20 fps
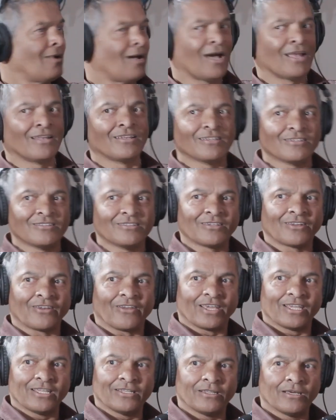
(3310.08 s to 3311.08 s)
under the
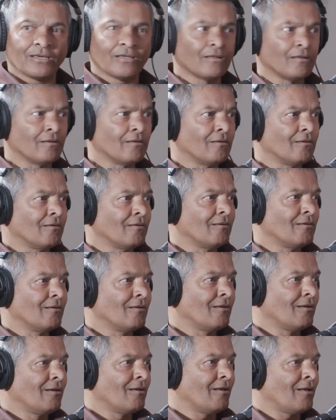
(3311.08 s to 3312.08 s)
radar
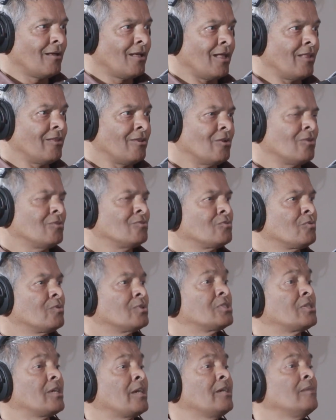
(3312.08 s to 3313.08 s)
and then was